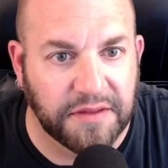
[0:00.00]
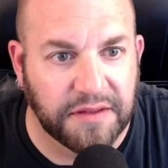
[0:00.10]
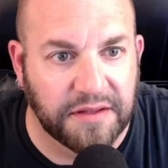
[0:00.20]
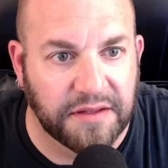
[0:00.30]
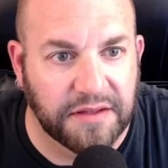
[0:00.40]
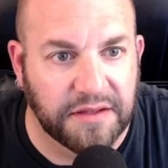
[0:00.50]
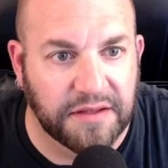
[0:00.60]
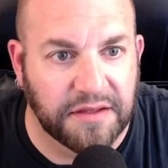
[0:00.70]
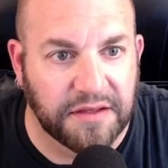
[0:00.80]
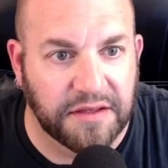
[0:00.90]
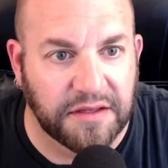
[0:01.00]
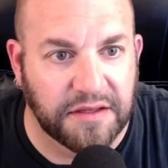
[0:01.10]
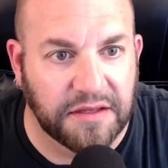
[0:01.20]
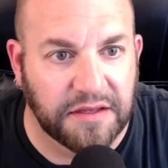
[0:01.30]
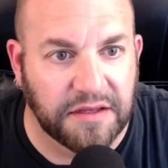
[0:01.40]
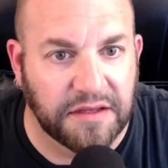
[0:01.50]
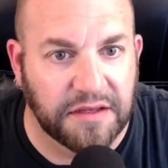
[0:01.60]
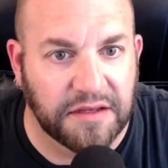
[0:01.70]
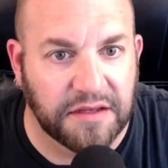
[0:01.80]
Nobody speaks.